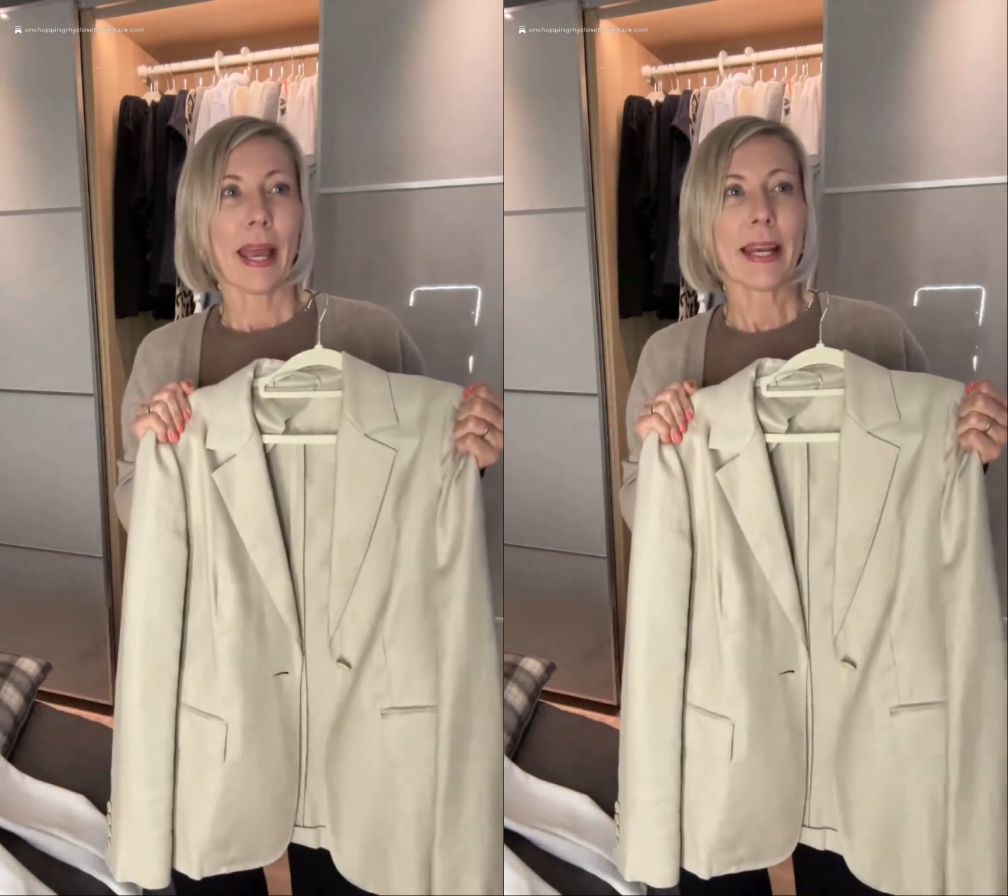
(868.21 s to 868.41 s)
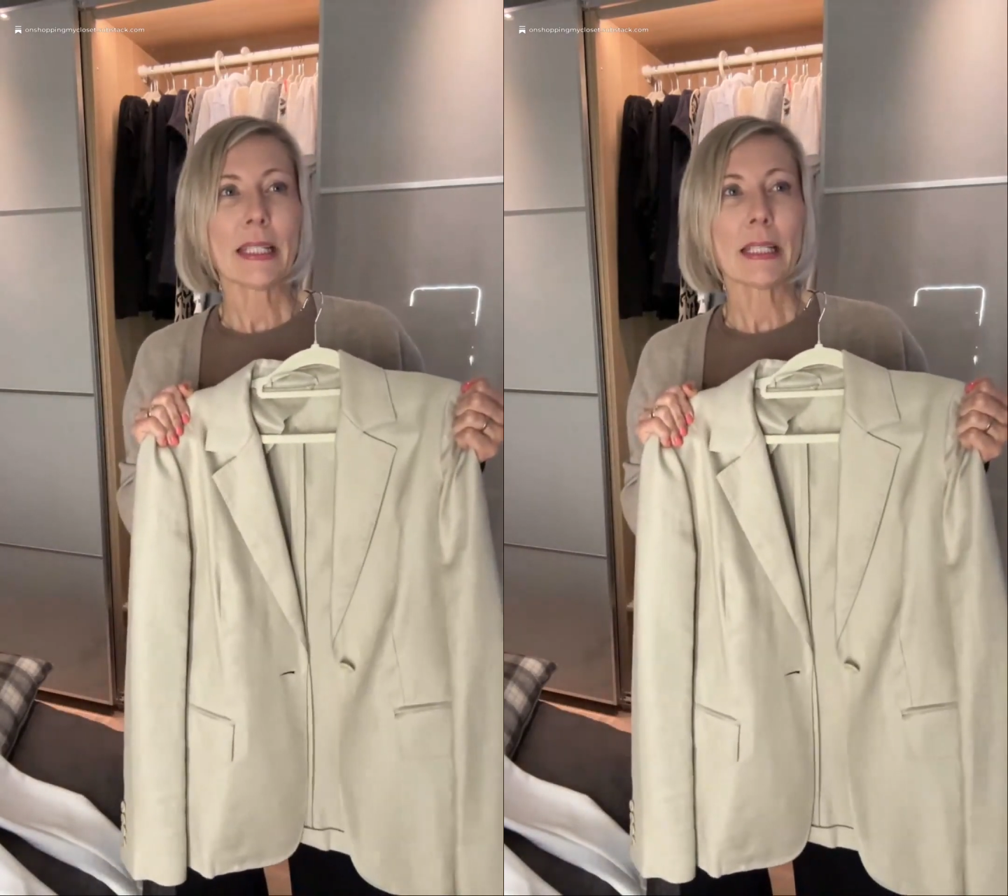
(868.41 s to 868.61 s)

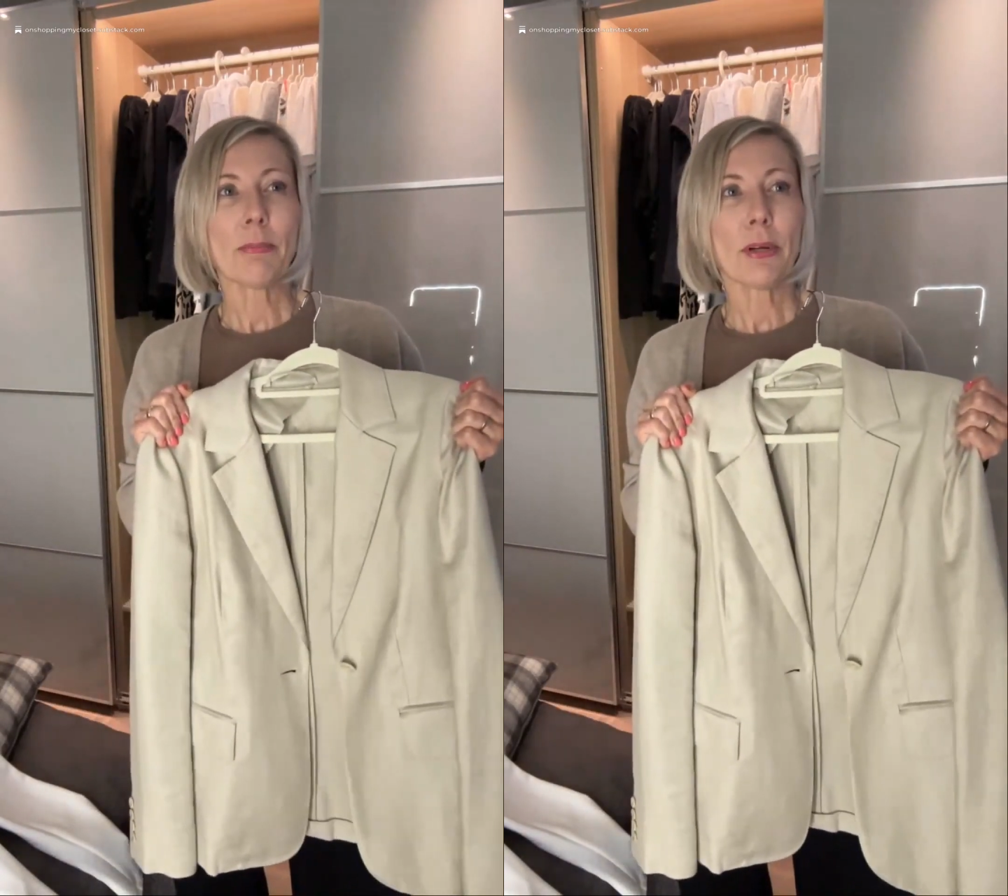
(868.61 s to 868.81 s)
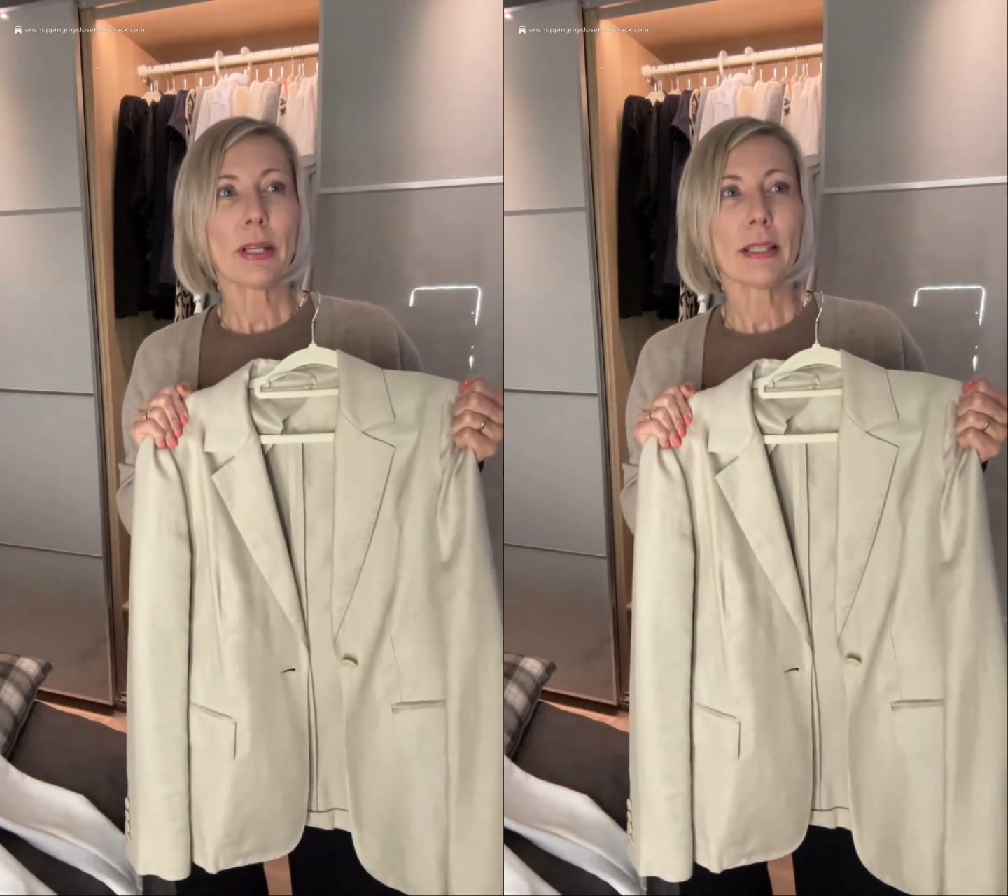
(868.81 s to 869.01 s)

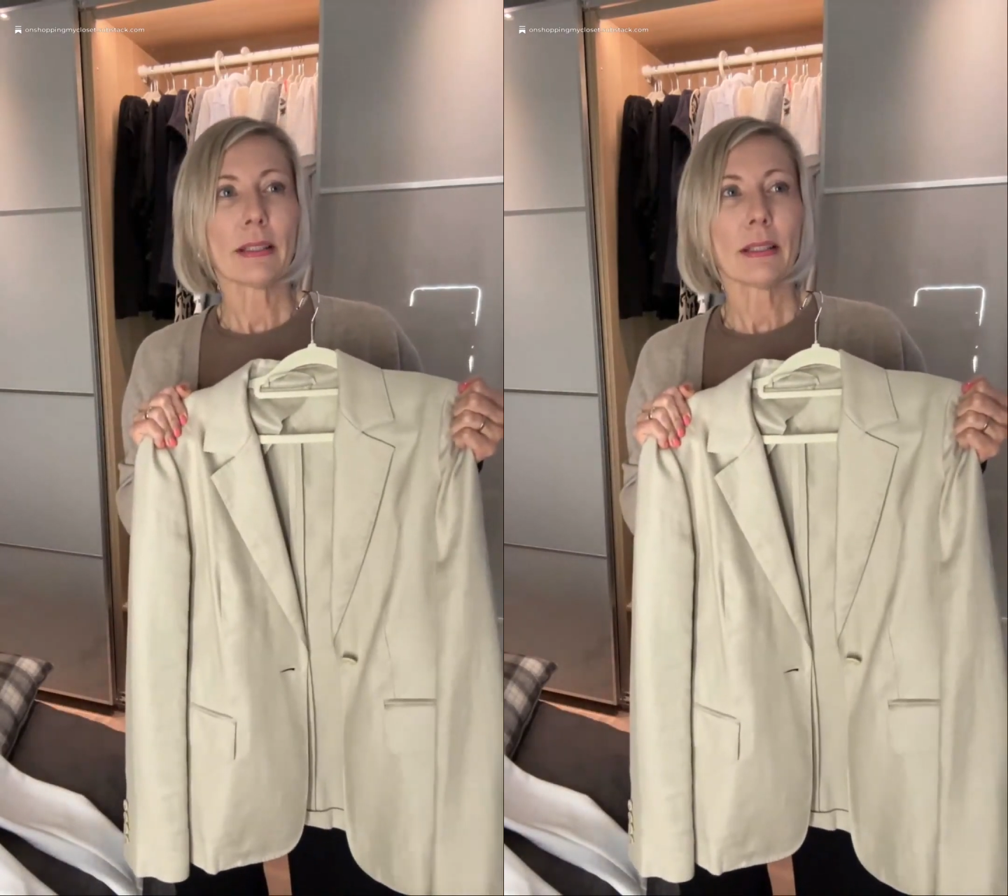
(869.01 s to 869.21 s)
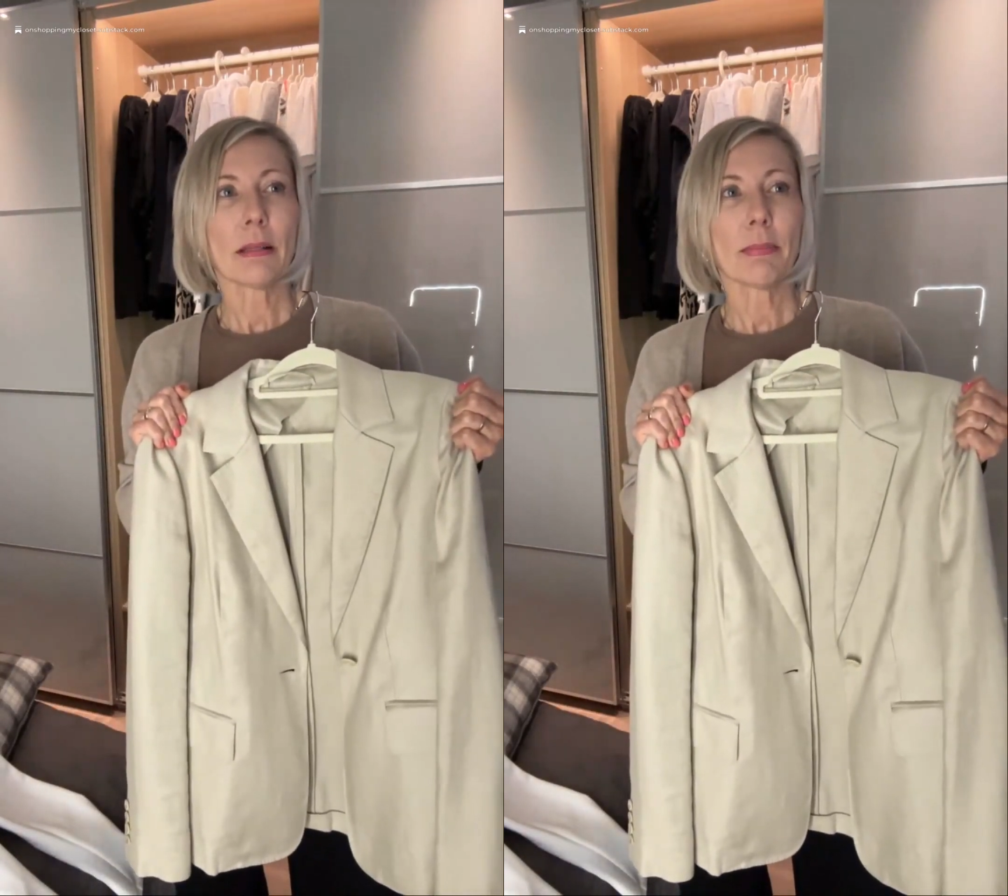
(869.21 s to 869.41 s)
actually bring a
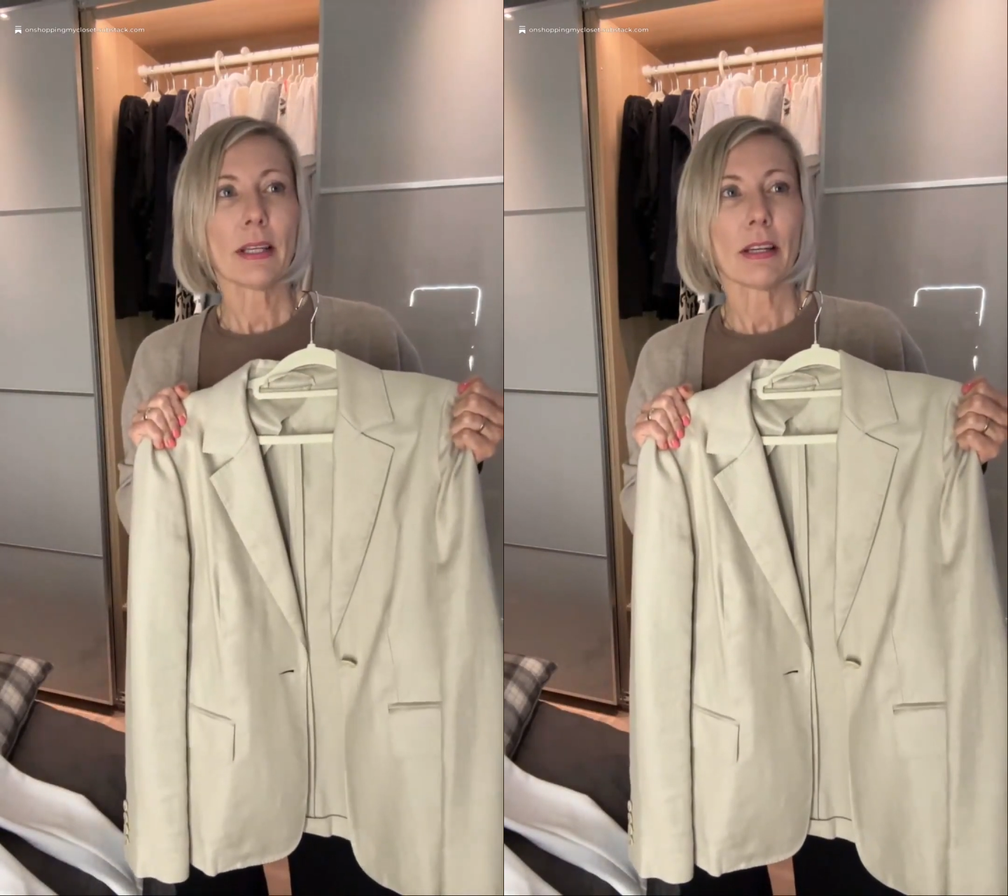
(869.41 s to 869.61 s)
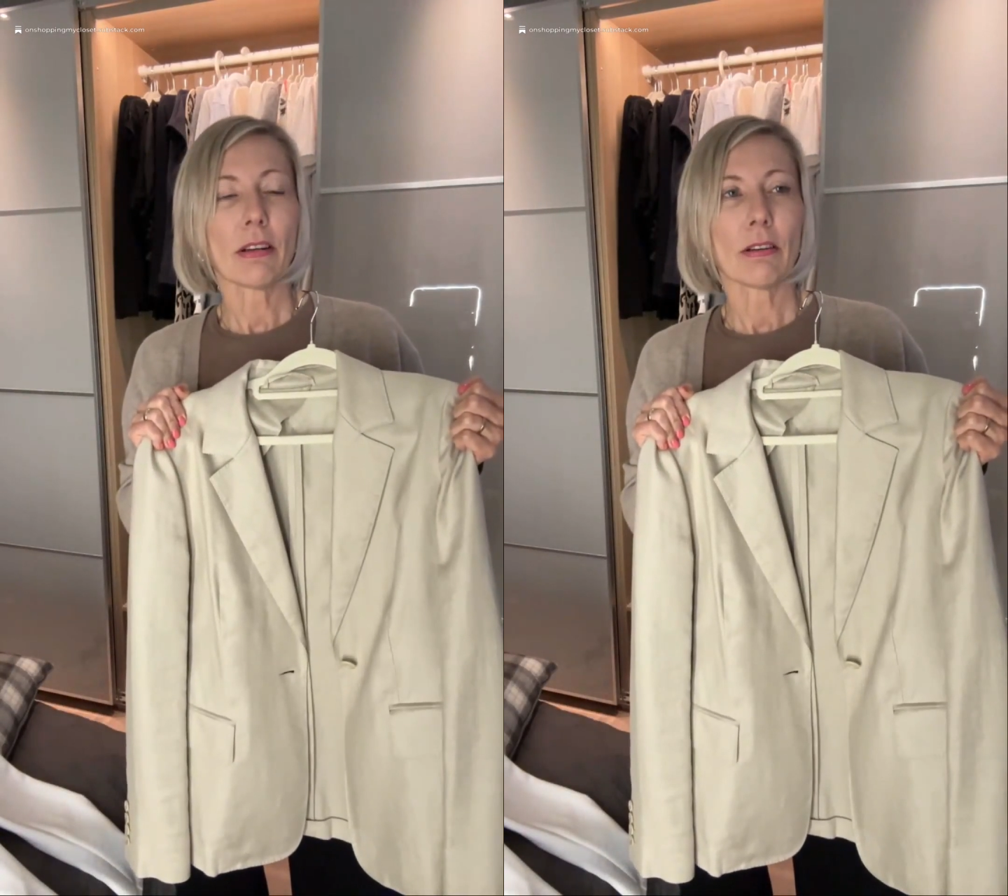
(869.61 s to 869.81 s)
little
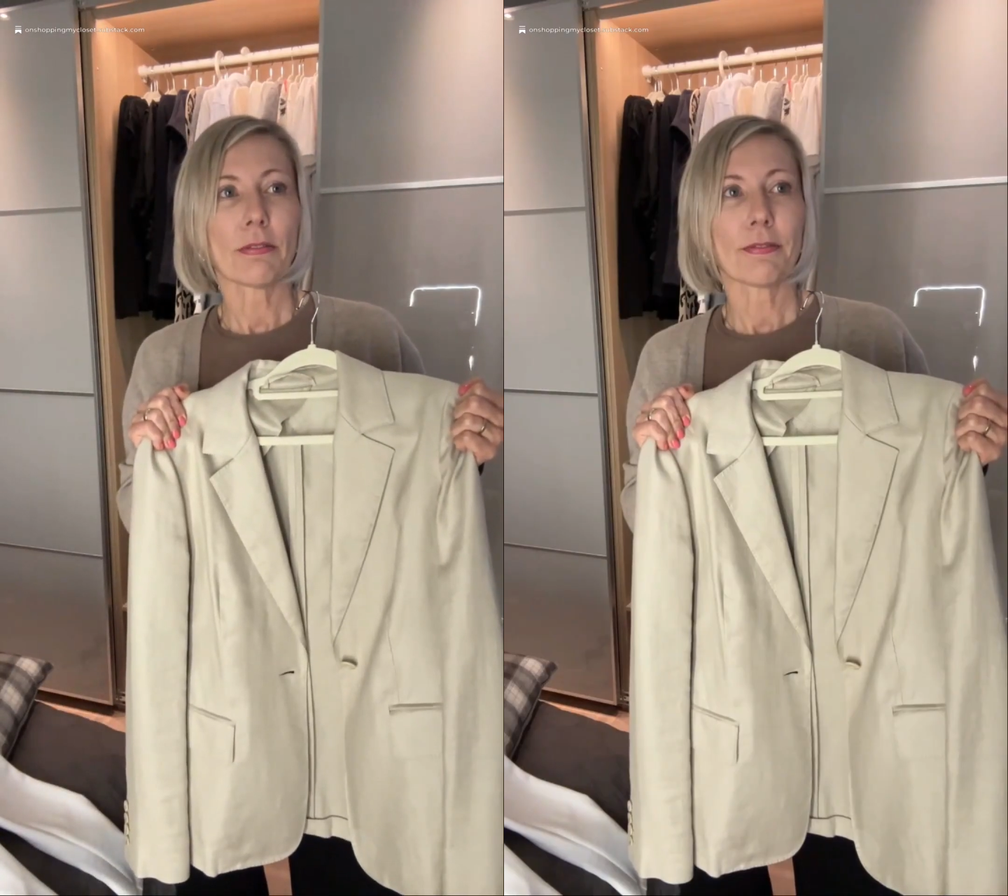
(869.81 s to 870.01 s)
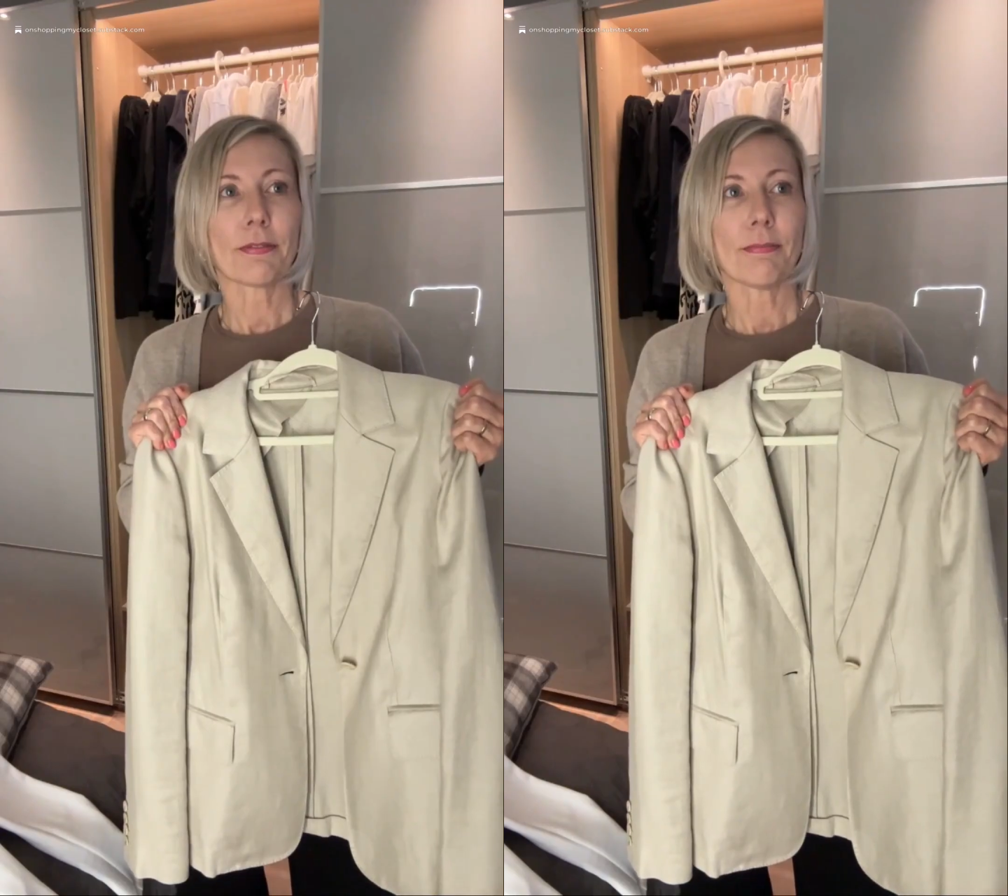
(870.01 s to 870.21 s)
bit
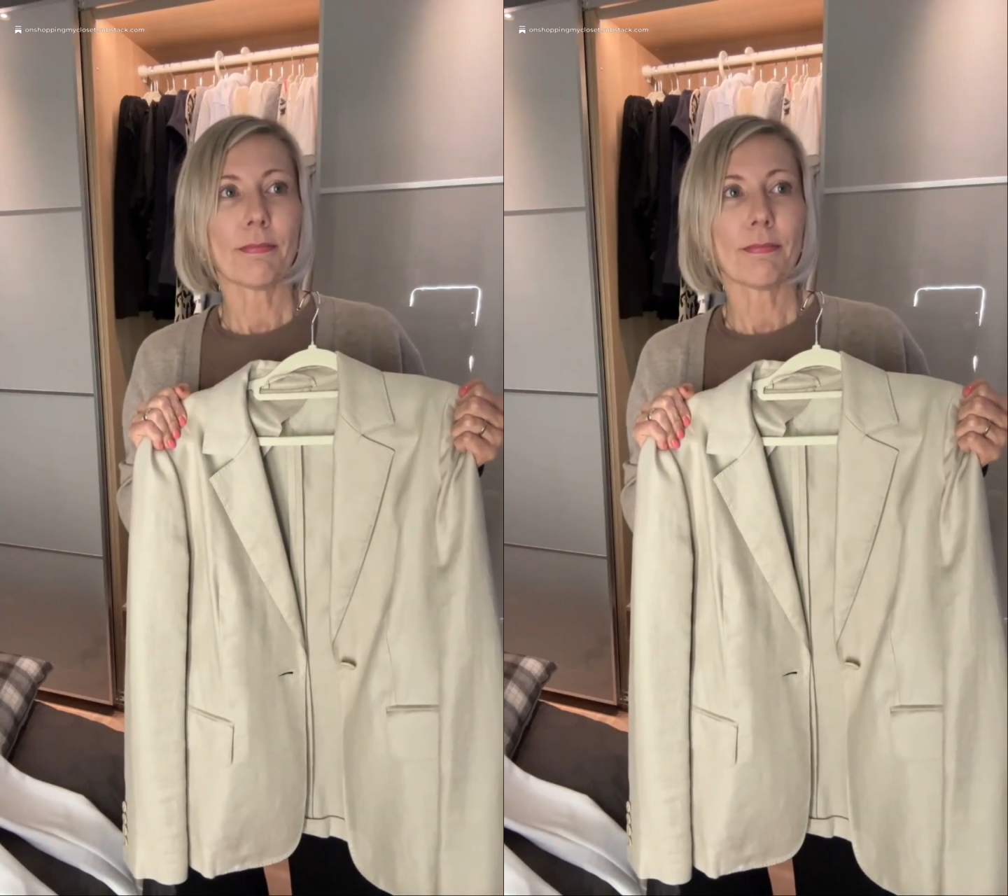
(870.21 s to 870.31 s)
of